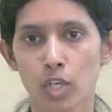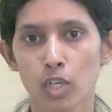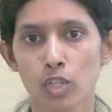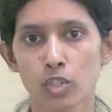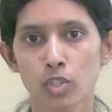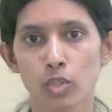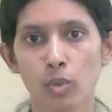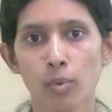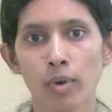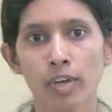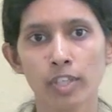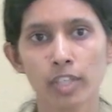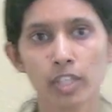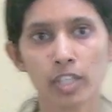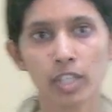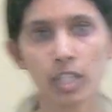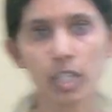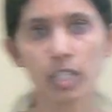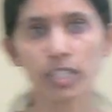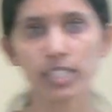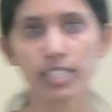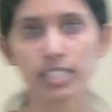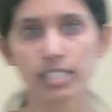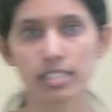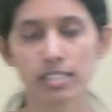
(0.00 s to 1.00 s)
So what are
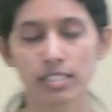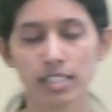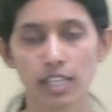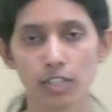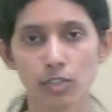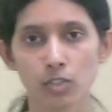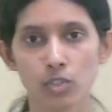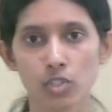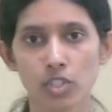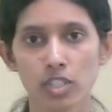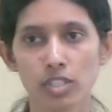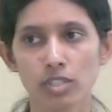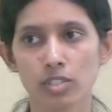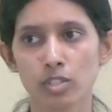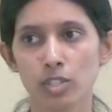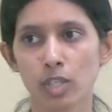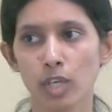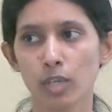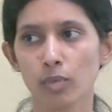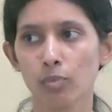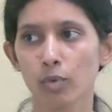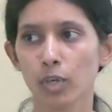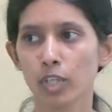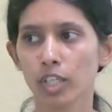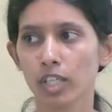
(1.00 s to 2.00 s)
all the structures
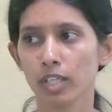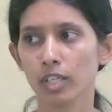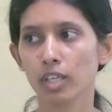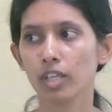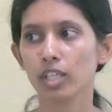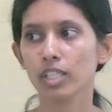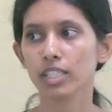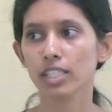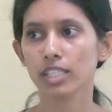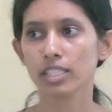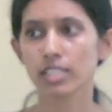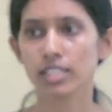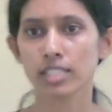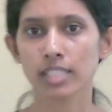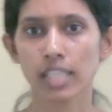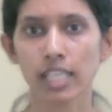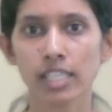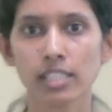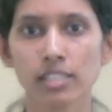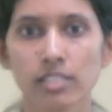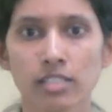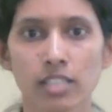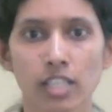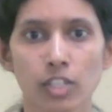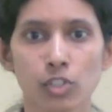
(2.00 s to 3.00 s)
or what are all the
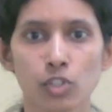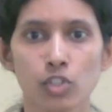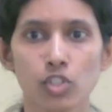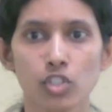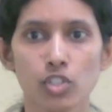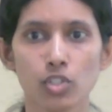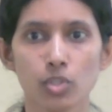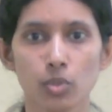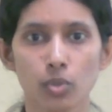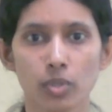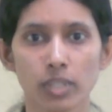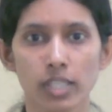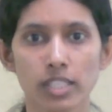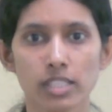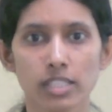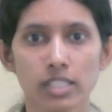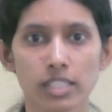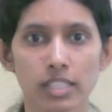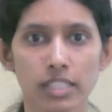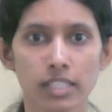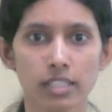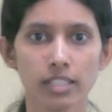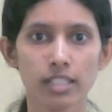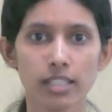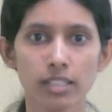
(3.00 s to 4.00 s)
cell structures you can
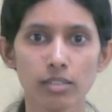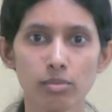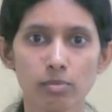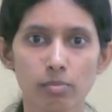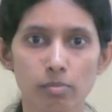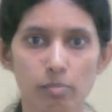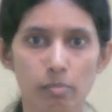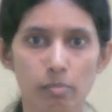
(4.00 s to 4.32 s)
see there?